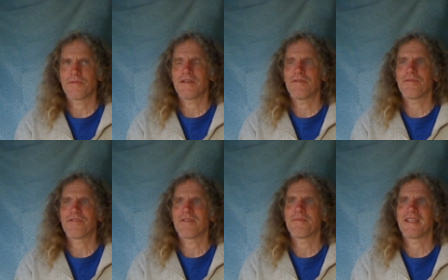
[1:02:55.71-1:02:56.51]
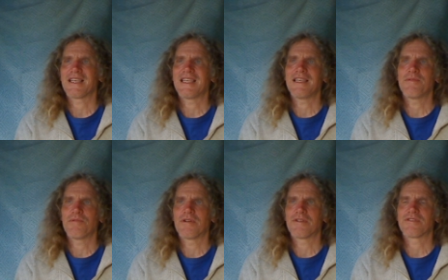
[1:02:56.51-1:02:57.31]
So we know some of the key
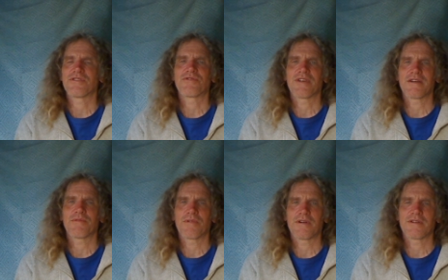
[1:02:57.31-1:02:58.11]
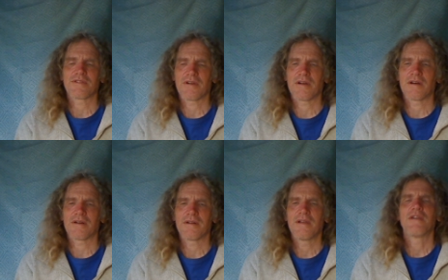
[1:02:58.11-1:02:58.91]
words, the trigger words
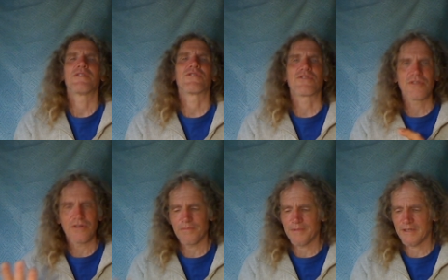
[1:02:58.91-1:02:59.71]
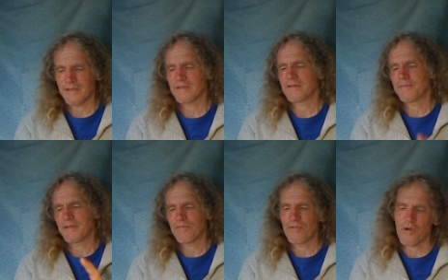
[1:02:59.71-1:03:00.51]
are
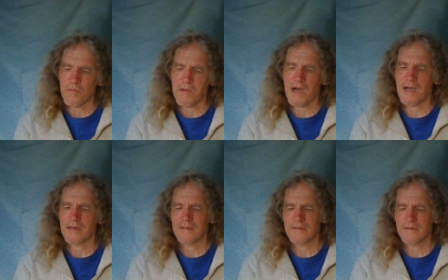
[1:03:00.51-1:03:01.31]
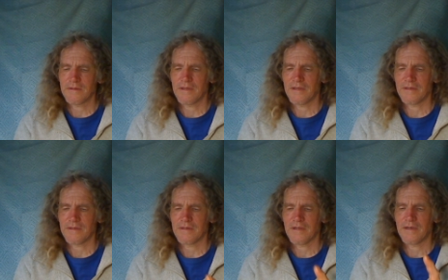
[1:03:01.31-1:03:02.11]
determinism and robot
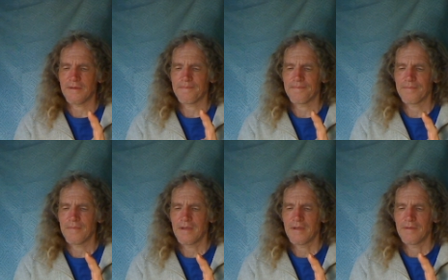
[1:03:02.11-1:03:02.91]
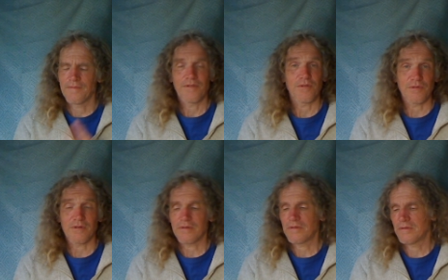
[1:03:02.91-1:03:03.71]
and um,
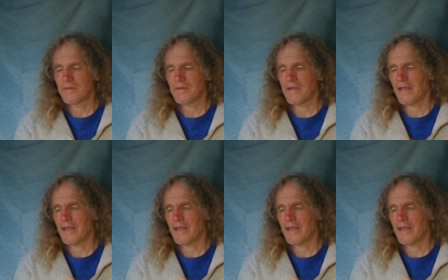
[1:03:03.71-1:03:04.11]
feudal